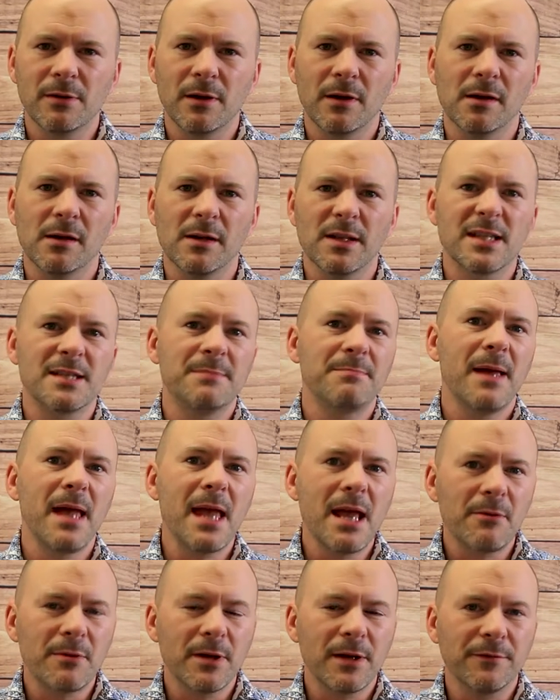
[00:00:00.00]

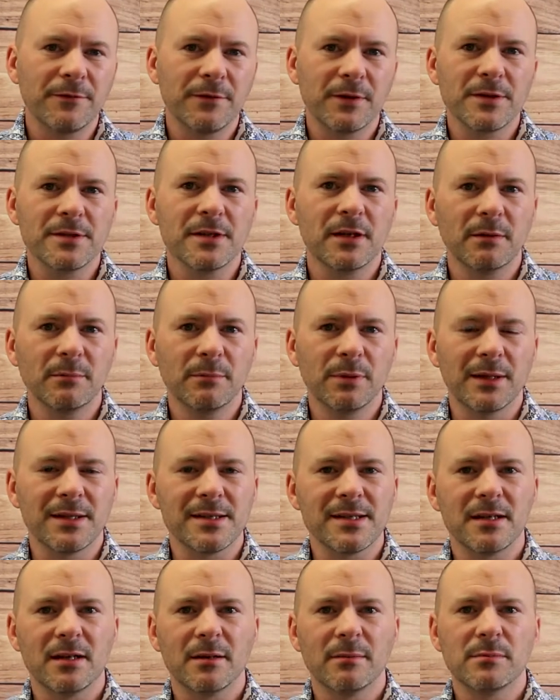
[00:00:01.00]
Experian, for example,
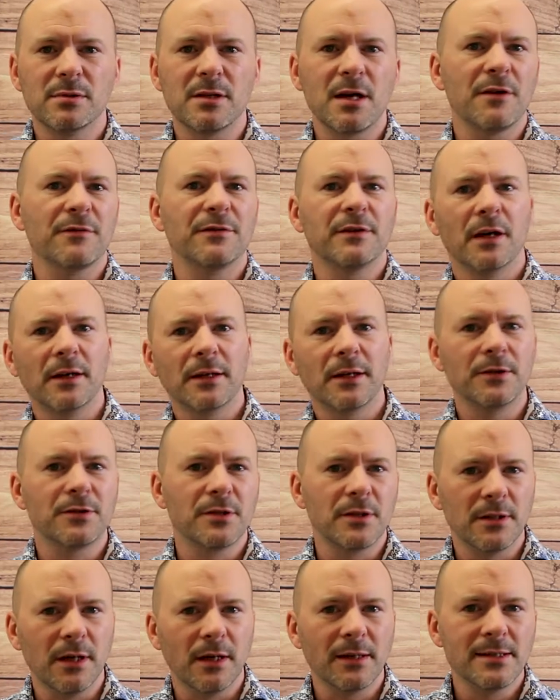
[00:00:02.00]
it's a number out of
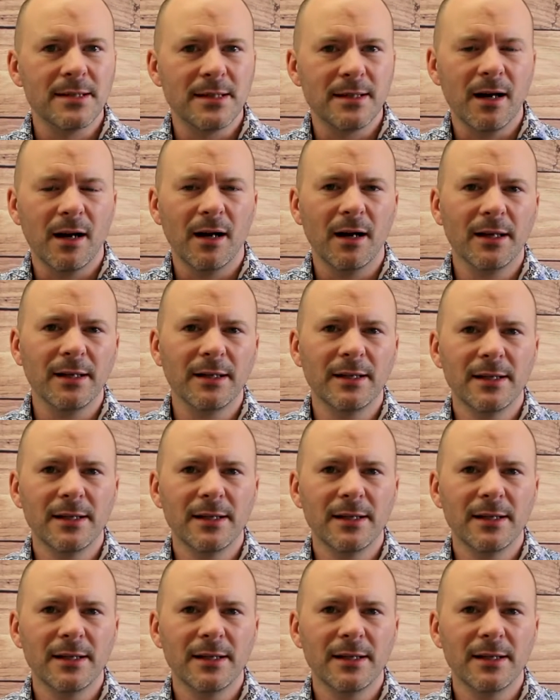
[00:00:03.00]
999.